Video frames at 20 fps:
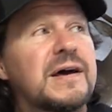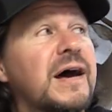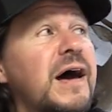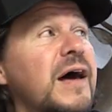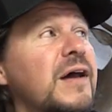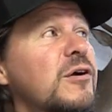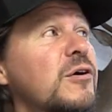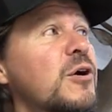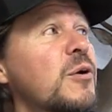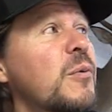I
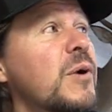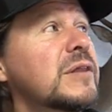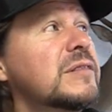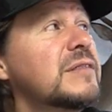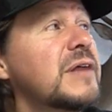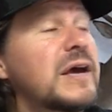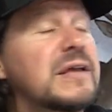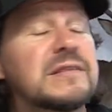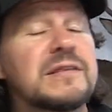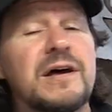don't know what
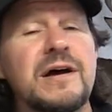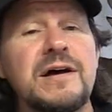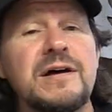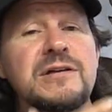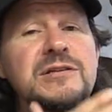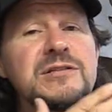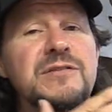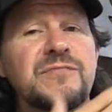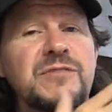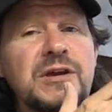that
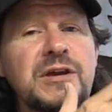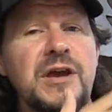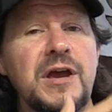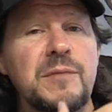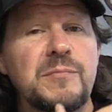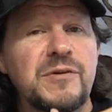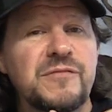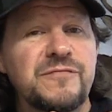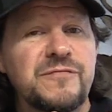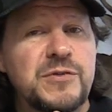does, if the
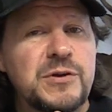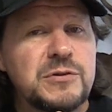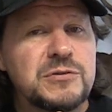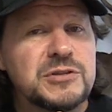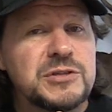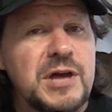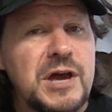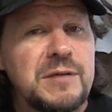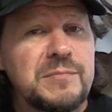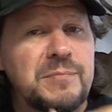camera feels
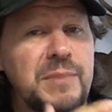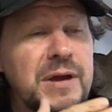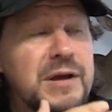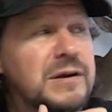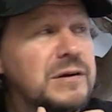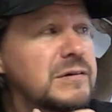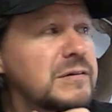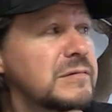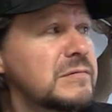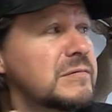that
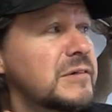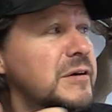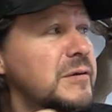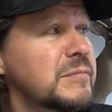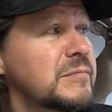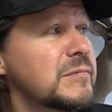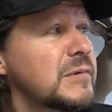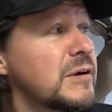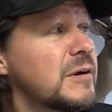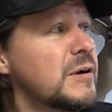better, like
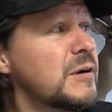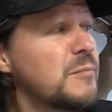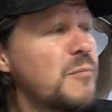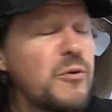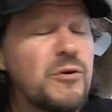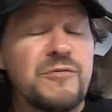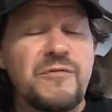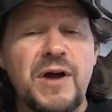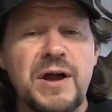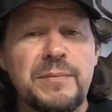
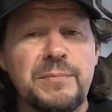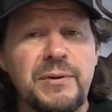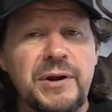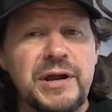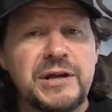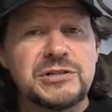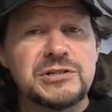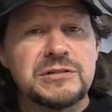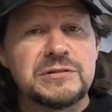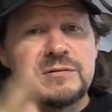more
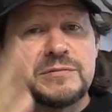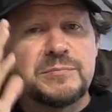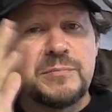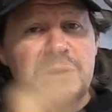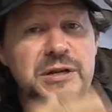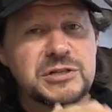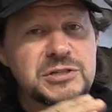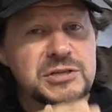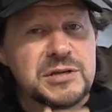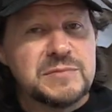vibration, but
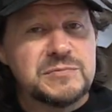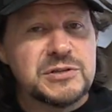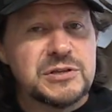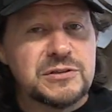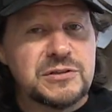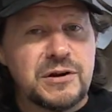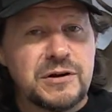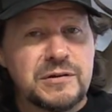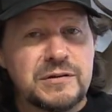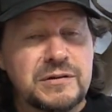it seems to
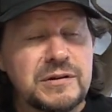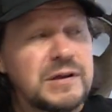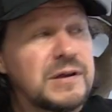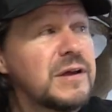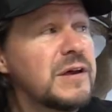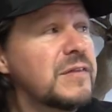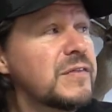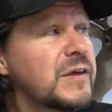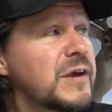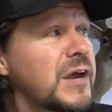turn
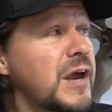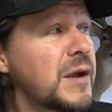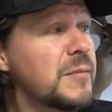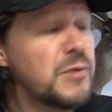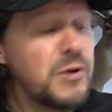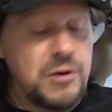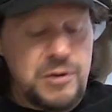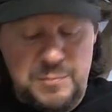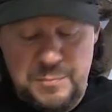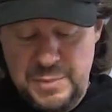the camera
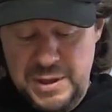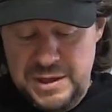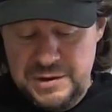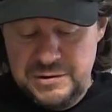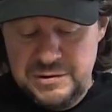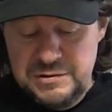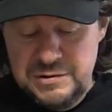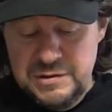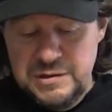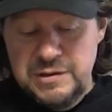on
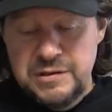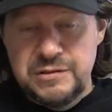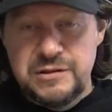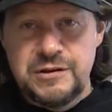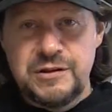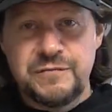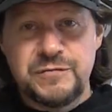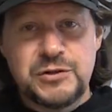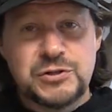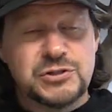better
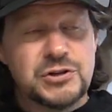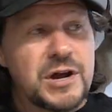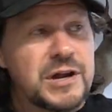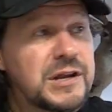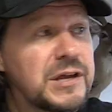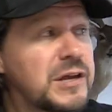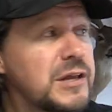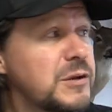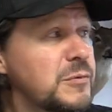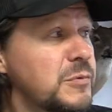than if you try
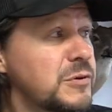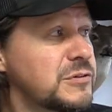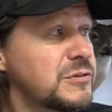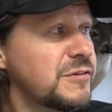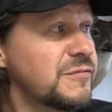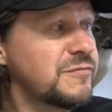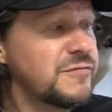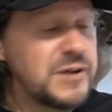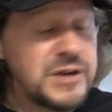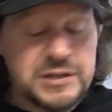to hit it with your
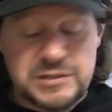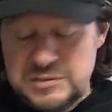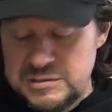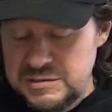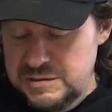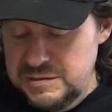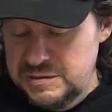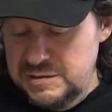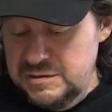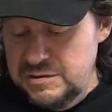fist.
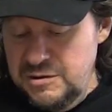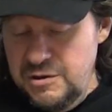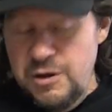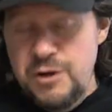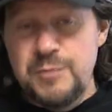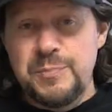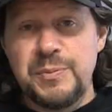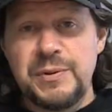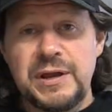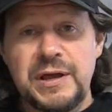
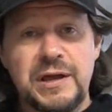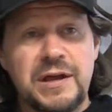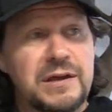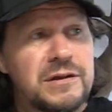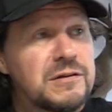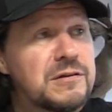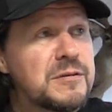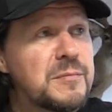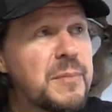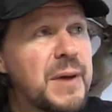Open hand
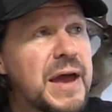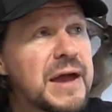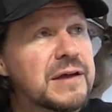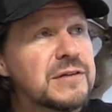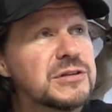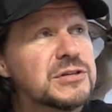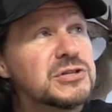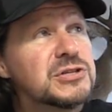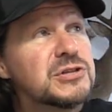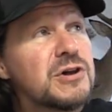on the back of
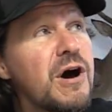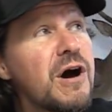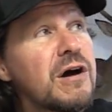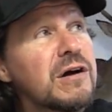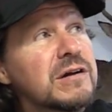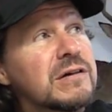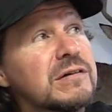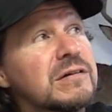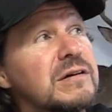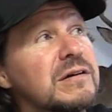the
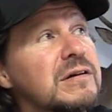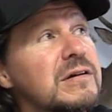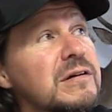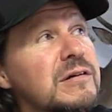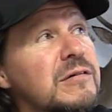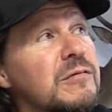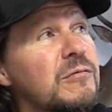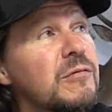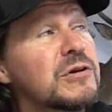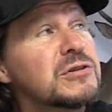stock,
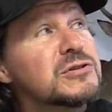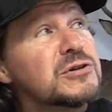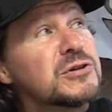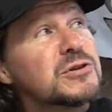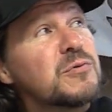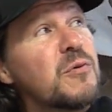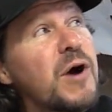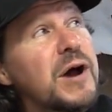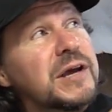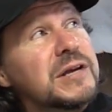once or
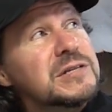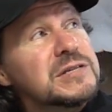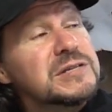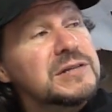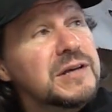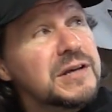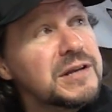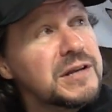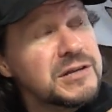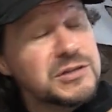twice,
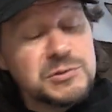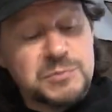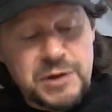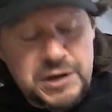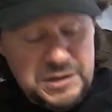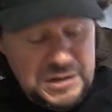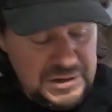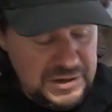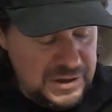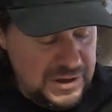and it's
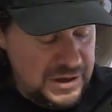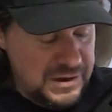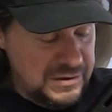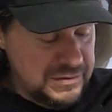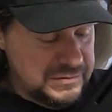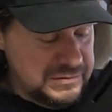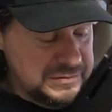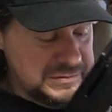ready to go.